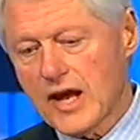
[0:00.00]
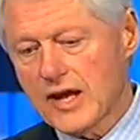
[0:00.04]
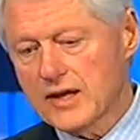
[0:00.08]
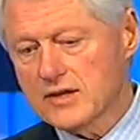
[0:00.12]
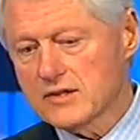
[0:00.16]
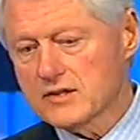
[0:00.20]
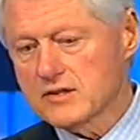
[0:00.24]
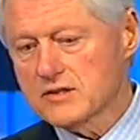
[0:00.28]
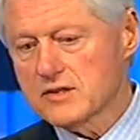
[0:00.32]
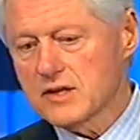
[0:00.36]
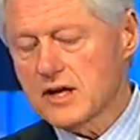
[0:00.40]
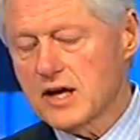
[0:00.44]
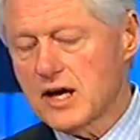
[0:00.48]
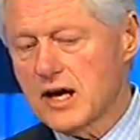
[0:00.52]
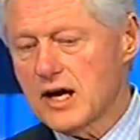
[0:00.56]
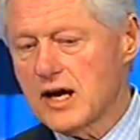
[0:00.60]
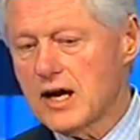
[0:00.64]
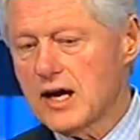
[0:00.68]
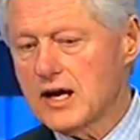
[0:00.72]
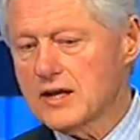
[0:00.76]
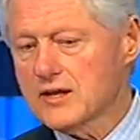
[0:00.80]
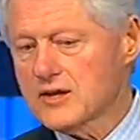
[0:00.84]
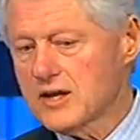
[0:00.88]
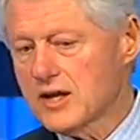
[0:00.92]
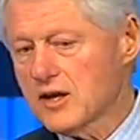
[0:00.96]
And
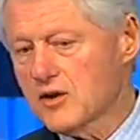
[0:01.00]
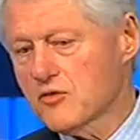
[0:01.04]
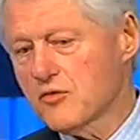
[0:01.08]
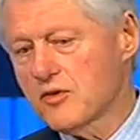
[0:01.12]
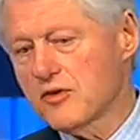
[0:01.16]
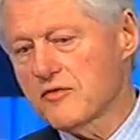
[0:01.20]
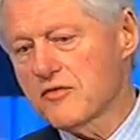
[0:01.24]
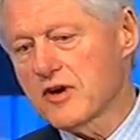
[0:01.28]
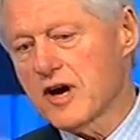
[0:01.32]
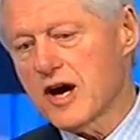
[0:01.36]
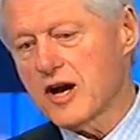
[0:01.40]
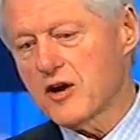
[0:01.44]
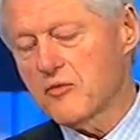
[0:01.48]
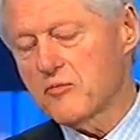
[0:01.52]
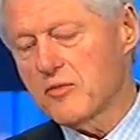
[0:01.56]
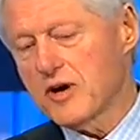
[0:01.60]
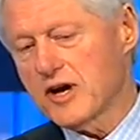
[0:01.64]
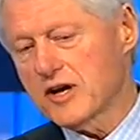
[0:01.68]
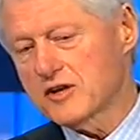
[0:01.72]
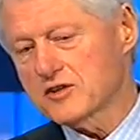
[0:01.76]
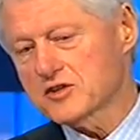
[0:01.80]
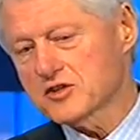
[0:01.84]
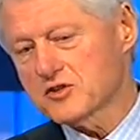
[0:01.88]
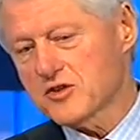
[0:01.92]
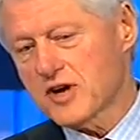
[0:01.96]
I think we've got a
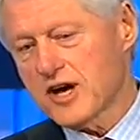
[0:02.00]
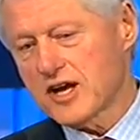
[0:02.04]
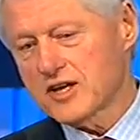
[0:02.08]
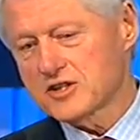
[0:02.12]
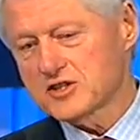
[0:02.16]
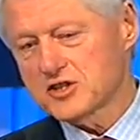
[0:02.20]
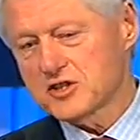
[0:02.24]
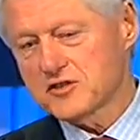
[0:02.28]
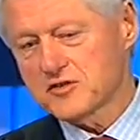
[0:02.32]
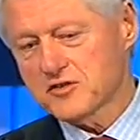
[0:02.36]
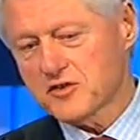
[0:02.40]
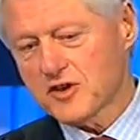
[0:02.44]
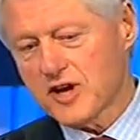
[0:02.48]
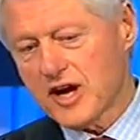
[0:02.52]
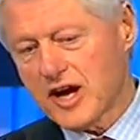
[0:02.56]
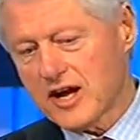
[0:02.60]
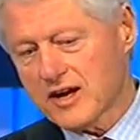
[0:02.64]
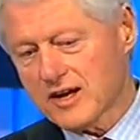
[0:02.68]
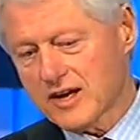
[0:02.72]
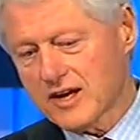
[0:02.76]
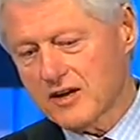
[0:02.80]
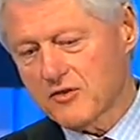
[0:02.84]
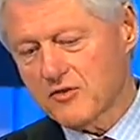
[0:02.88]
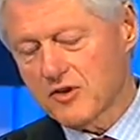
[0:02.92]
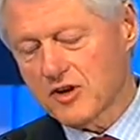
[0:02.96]
better strategy for
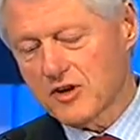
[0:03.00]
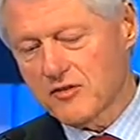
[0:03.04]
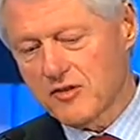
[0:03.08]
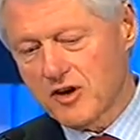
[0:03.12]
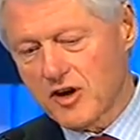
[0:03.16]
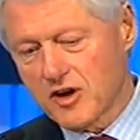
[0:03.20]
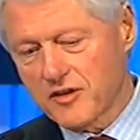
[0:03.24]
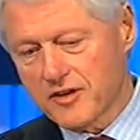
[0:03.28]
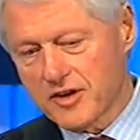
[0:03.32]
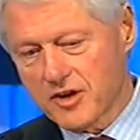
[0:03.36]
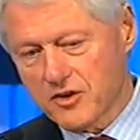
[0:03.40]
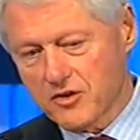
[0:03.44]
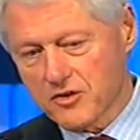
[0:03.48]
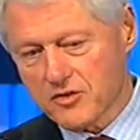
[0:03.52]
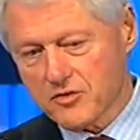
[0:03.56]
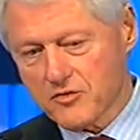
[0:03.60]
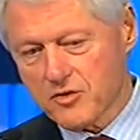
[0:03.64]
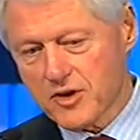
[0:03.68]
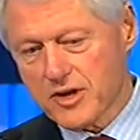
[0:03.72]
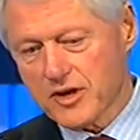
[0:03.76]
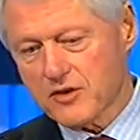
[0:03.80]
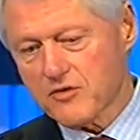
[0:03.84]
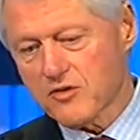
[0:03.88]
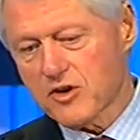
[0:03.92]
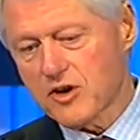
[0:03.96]
how to get rid of all the
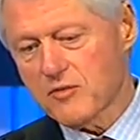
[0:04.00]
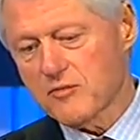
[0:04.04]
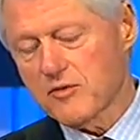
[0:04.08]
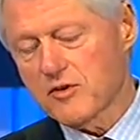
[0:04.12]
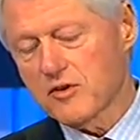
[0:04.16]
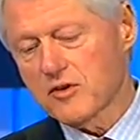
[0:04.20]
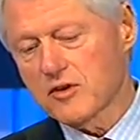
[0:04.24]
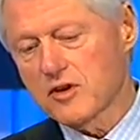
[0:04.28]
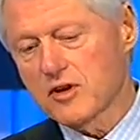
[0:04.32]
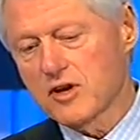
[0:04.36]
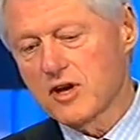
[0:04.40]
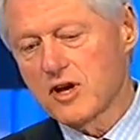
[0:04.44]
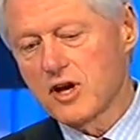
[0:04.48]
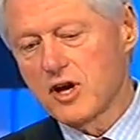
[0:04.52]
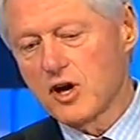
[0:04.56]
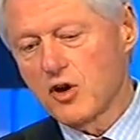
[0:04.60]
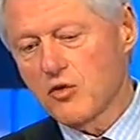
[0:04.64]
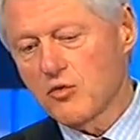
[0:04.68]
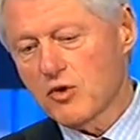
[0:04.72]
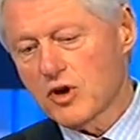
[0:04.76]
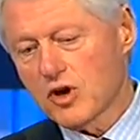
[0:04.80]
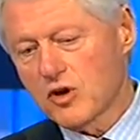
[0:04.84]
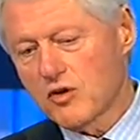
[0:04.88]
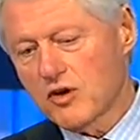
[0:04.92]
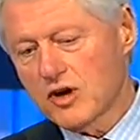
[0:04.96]
earthquake rubble.
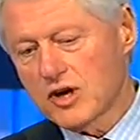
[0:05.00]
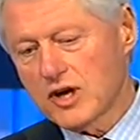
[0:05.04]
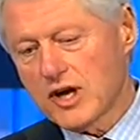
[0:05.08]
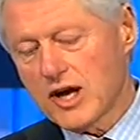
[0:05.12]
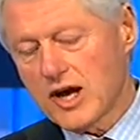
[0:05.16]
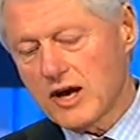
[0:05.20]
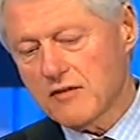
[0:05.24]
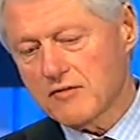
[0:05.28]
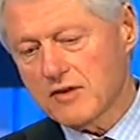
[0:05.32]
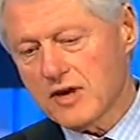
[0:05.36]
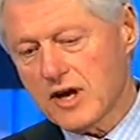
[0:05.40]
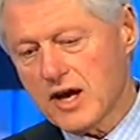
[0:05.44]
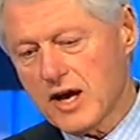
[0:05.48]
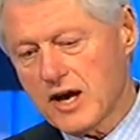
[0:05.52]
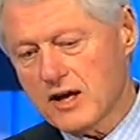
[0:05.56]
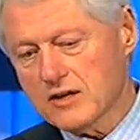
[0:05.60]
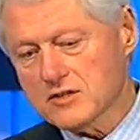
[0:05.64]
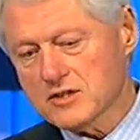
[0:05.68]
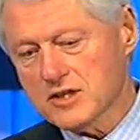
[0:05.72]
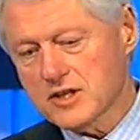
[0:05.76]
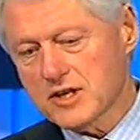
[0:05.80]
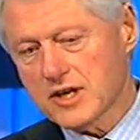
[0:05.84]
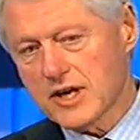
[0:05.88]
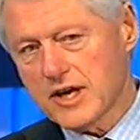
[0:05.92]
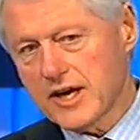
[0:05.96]
We're going to have a
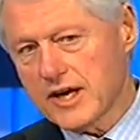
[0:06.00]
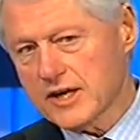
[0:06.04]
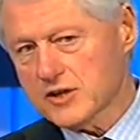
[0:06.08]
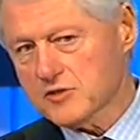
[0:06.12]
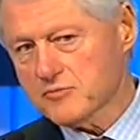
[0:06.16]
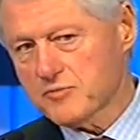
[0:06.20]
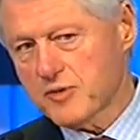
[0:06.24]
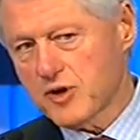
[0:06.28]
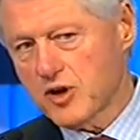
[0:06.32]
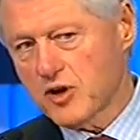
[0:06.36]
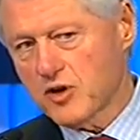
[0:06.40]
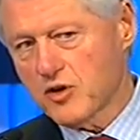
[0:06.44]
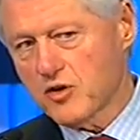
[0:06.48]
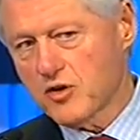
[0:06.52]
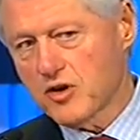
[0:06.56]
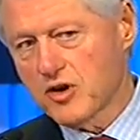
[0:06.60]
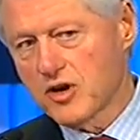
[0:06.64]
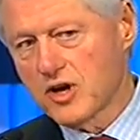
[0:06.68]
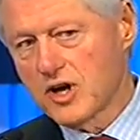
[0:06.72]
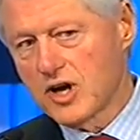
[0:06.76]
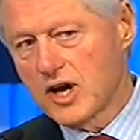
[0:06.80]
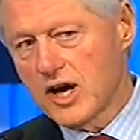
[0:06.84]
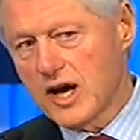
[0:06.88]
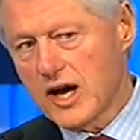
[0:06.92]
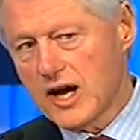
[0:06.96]
housing
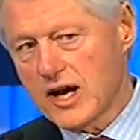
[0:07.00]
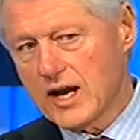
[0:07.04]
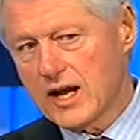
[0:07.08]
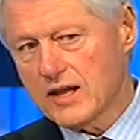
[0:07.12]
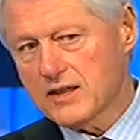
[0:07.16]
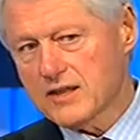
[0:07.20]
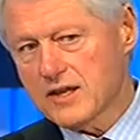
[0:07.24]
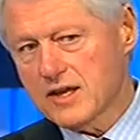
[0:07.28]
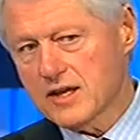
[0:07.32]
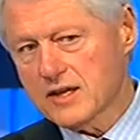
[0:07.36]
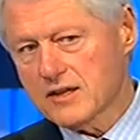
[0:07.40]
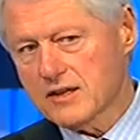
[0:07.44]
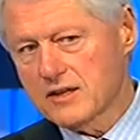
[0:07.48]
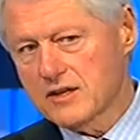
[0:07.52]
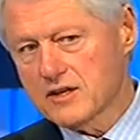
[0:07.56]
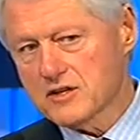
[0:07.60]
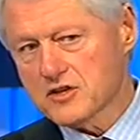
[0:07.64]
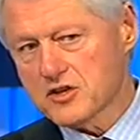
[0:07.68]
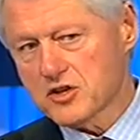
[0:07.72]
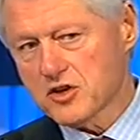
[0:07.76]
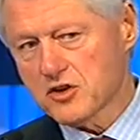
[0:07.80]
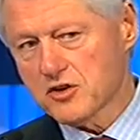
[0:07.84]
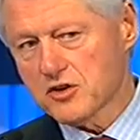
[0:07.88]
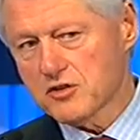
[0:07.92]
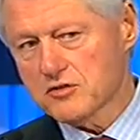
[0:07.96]
expo, and I think
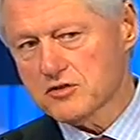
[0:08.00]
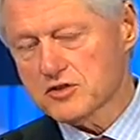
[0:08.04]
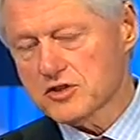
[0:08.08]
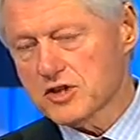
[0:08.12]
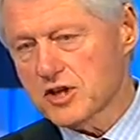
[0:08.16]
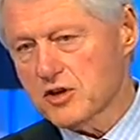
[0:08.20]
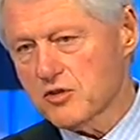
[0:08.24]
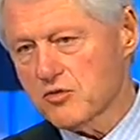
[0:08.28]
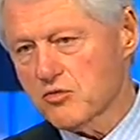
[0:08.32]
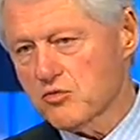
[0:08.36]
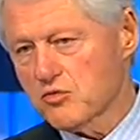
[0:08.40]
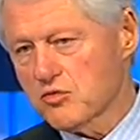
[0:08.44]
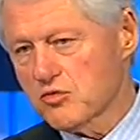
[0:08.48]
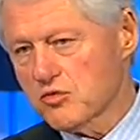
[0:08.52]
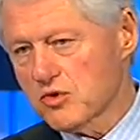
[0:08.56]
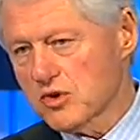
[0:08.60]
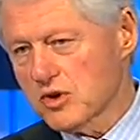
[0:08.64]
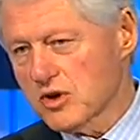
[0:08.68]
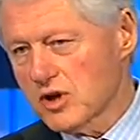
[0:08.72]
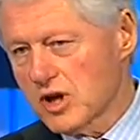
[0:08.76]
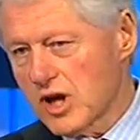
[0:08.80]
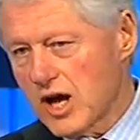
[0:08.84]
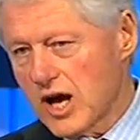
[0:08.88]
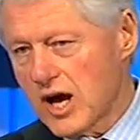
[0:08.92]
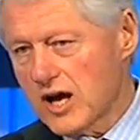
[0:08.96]
this year you'll see a
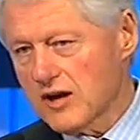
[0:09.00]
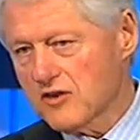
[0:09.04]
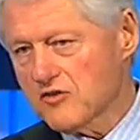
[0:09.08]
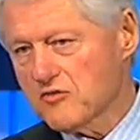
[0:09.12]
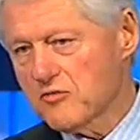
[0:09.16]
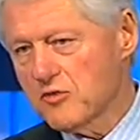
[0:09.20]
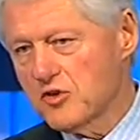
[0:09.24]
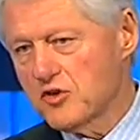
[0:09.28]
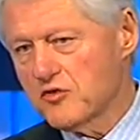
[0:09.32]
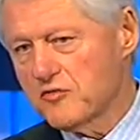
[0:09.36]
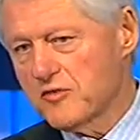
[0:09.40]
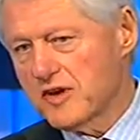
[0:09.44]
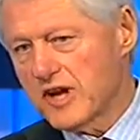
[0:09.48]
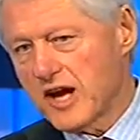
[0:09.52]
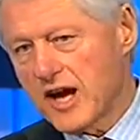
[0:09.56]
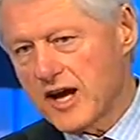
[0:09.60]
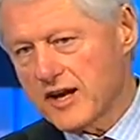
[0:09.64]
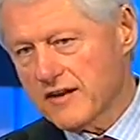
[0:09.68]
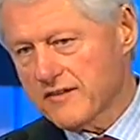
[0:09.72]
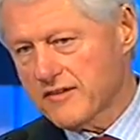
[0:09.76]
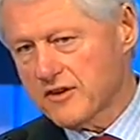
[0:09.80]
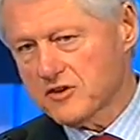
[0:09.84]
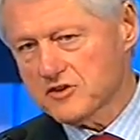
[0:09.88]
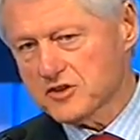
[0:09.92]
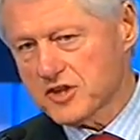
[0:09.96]
lot of movement
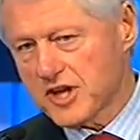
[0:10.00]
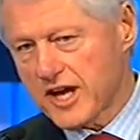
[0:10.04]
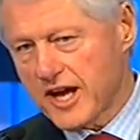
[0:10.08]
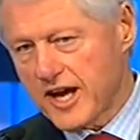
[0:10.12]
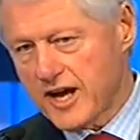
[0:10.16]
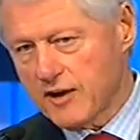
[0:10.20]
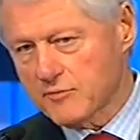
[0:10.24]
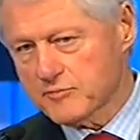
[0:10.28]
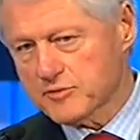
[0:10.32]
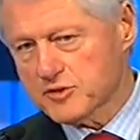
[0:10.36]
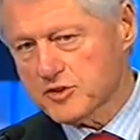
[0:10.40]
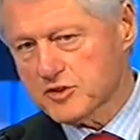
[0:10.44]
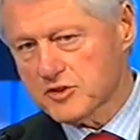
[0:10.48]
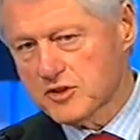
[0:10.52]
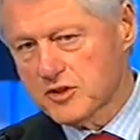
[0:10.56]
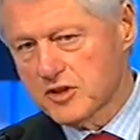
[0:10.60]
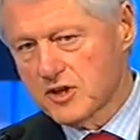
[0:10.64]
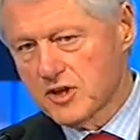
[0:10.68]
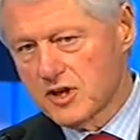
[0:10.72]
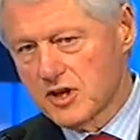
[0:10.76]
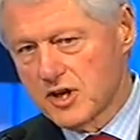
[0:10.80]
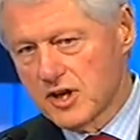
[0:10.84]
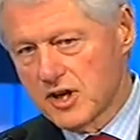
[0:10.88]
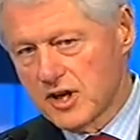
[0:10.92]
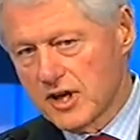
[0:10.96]
out of those camps
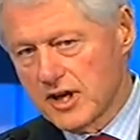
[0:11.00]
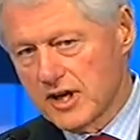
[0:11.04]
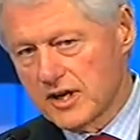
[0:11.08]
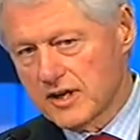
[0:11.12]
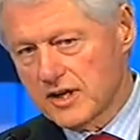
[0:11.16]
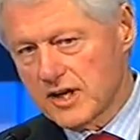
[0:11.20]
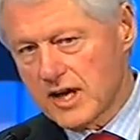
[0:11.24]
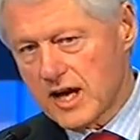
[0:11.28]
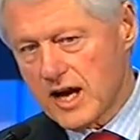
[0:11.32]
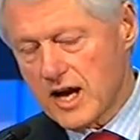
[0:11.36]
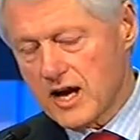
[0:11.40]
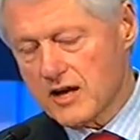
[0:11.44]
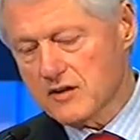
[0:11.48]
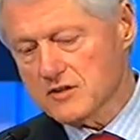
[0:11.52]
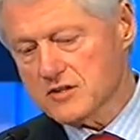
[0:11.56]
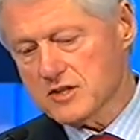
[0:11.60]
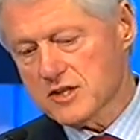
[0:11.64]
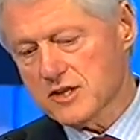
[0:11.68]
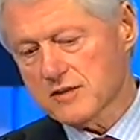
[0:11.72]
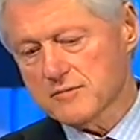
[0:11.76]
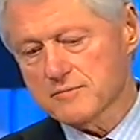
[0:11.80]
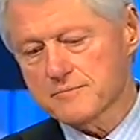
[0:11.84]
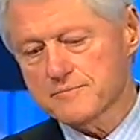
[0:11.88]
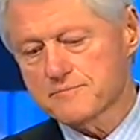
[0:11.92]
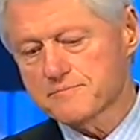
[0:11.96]
into
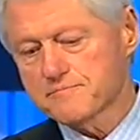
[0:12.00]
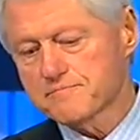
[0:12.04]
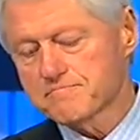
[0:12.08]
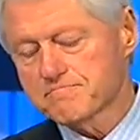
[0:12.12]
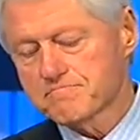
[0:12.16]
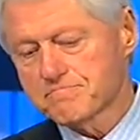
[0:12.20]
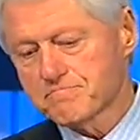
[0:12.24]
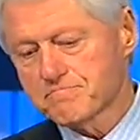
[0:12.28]
housing.